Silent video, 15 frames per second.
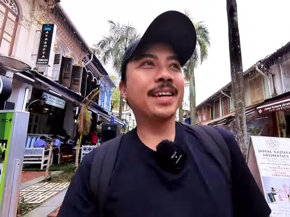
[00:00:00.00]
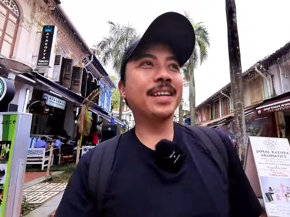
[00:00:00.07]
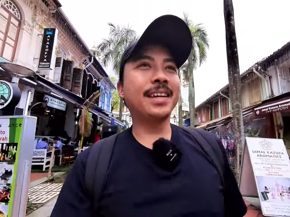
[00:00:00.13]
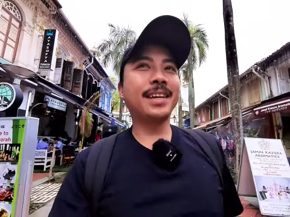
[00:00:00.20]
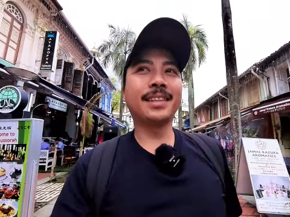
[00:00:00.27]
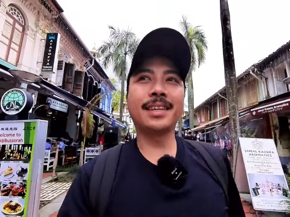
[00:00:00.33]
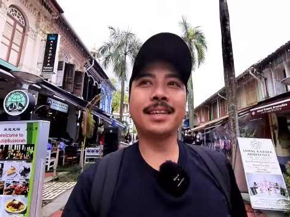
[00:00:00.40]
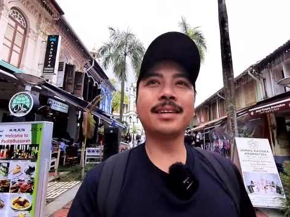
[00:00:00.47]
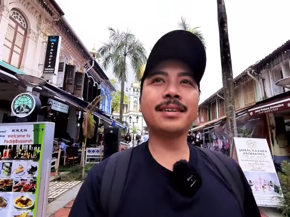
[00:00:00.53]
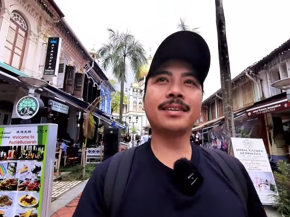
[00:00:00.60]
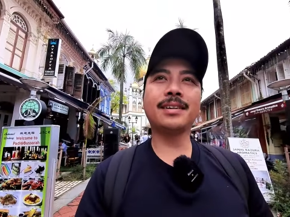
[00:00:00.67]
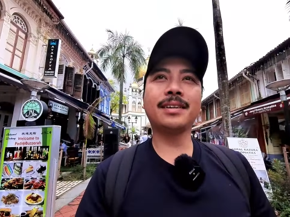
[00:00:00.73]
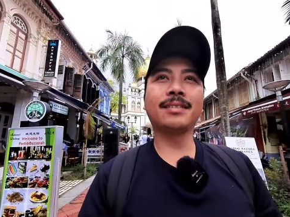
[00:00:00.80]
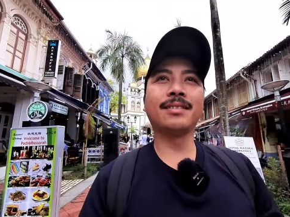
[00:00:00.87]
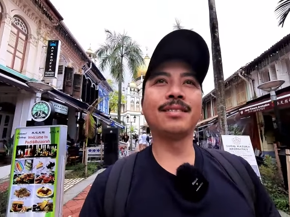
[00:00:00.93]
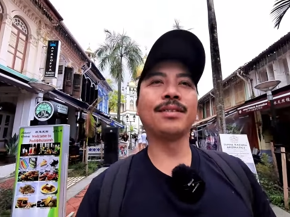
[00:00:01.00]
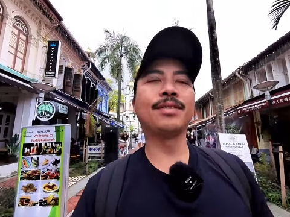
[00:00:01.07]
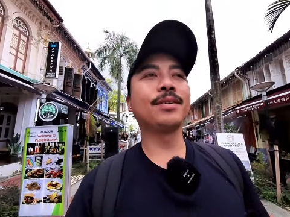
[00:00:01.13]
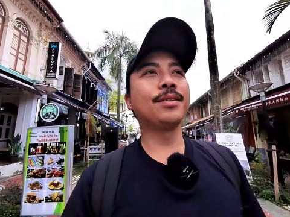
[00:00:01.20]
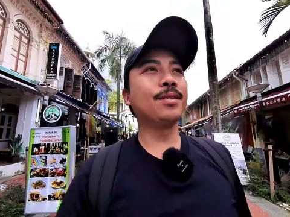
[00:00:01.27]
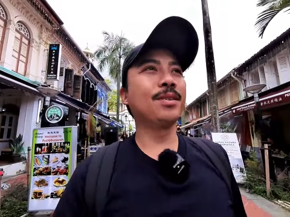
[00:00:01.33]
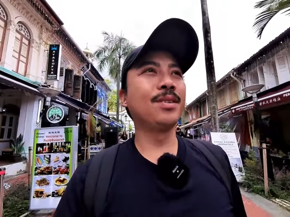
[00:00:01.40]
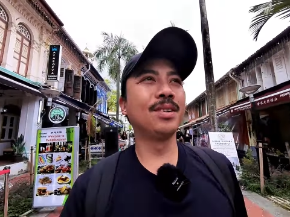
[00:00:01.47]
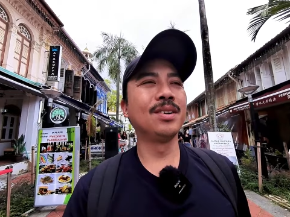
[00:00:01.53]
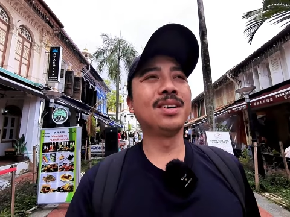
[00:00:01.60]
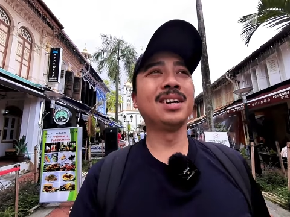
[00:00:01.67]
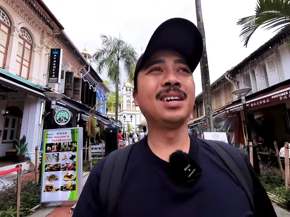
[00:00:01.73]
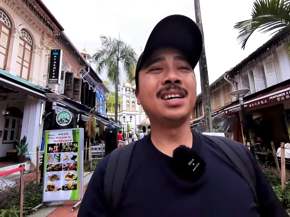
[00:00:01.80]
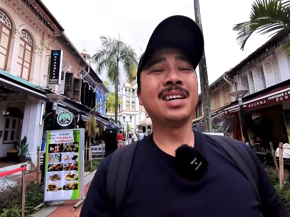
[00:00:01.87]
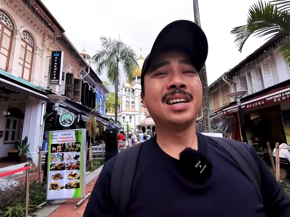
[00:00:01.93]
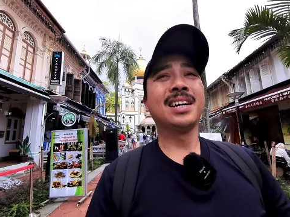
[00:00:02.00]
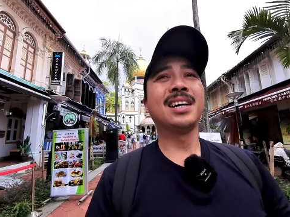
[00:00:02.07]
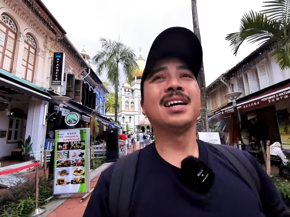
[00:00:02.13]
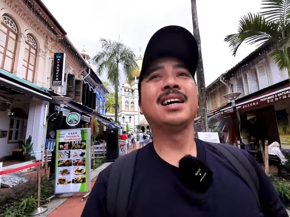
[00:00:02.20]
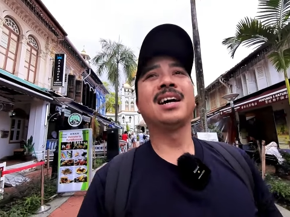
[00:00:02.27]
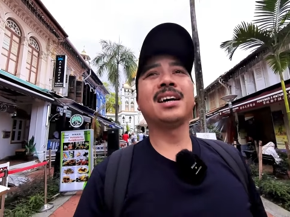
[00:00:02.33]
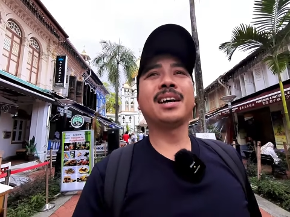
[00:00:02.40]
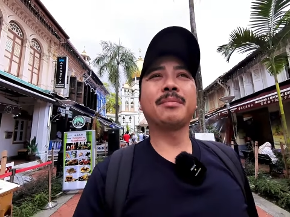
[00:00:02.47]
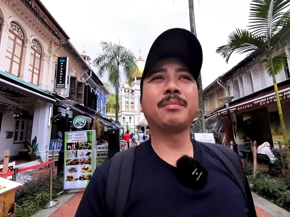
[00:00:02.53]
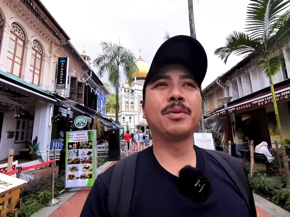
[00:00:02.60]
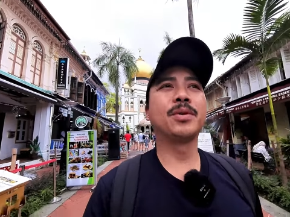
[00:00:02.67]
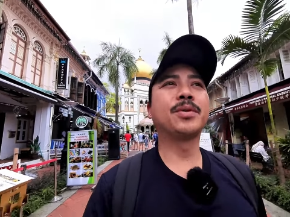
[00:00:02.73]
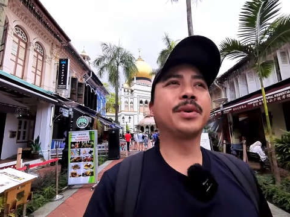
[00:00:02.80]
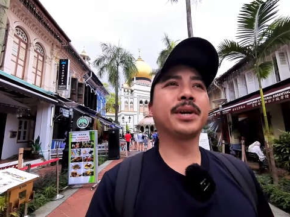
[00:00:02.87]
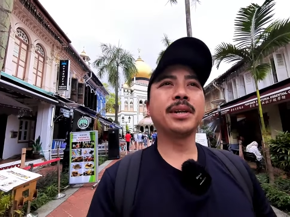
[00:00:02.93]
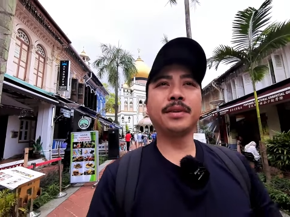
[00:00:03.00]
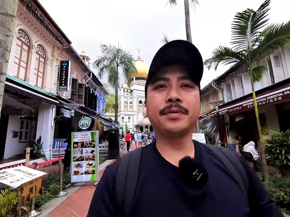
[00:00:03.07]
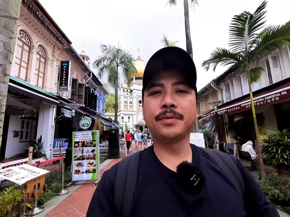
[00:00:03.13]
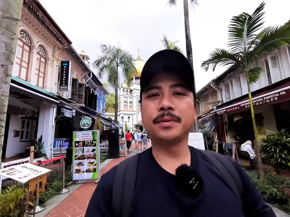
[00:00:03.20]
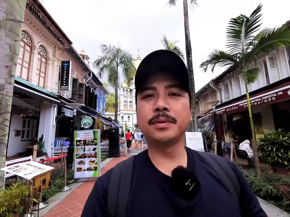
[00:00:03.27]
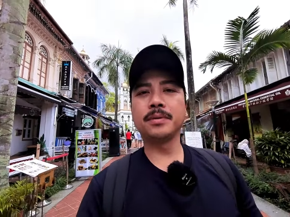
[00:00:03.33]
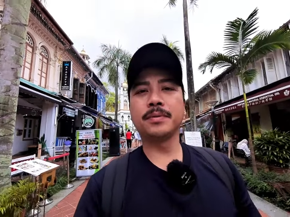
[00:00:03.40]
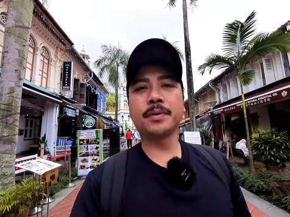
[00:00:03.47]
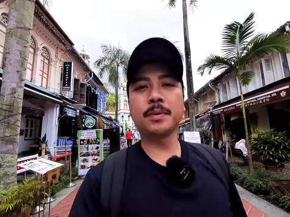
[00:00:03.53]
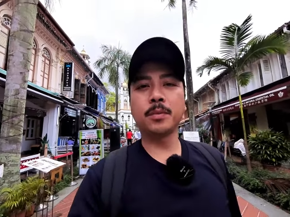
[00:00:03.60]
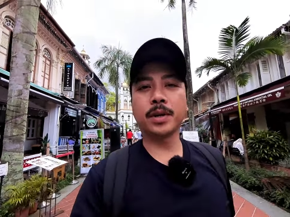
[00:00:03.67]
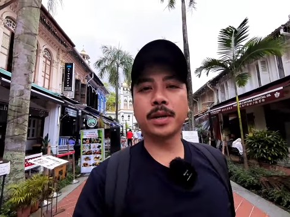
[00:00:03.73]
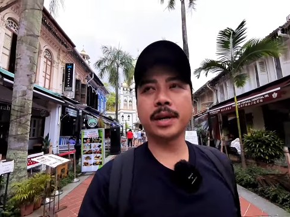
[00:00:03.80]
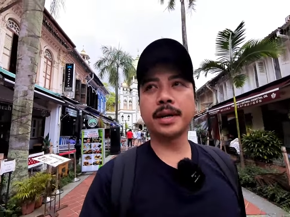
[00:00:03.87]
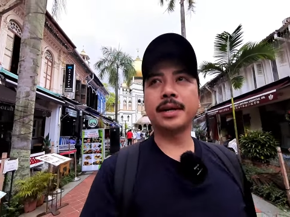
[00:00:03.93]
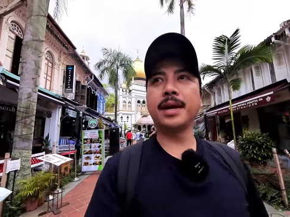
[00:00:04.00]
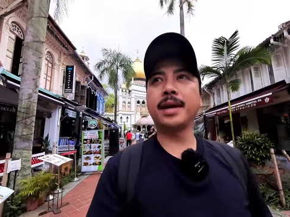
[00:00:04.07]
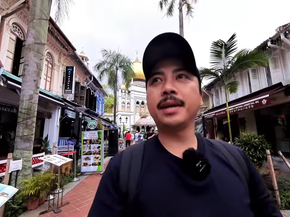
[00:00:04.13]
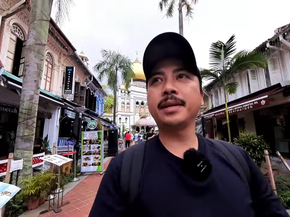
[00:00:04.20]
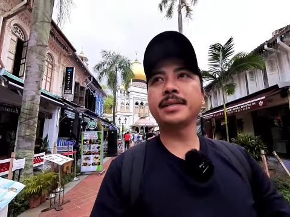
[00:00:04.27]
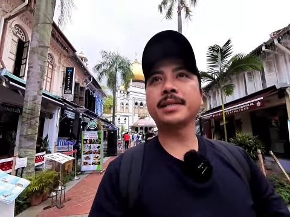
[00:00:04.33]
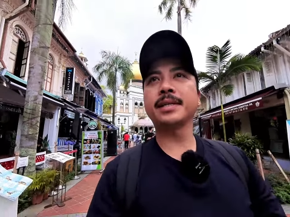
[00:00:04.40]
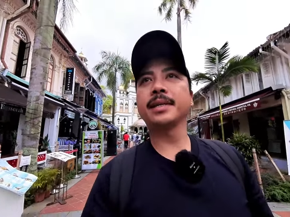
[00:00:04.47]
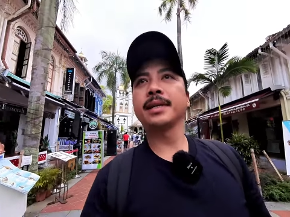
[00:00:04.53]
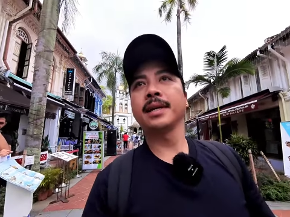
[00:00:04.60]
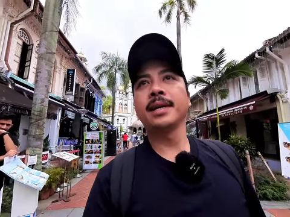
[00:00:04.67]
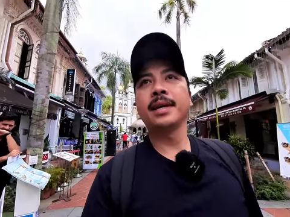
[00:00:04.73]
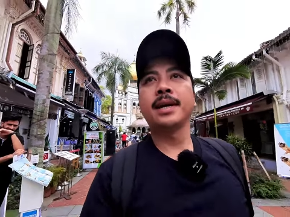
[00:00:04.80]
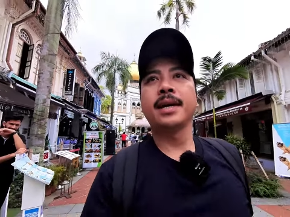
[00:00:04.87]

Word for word: so I can eat here although I am already full from what I ate